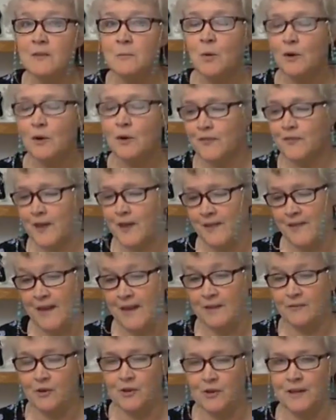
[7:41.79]
more fun than
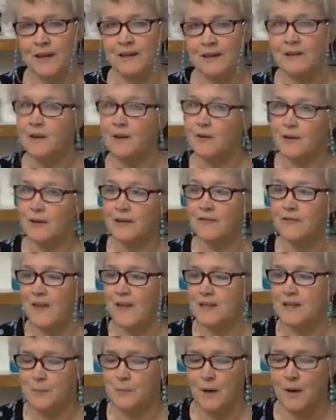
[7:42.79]
a volcano, if
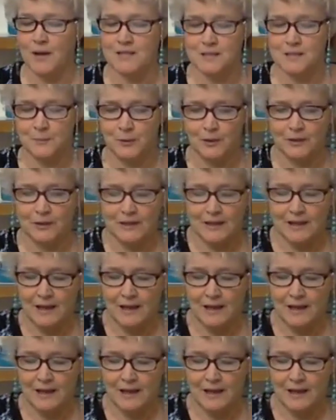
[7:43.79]
that's possible.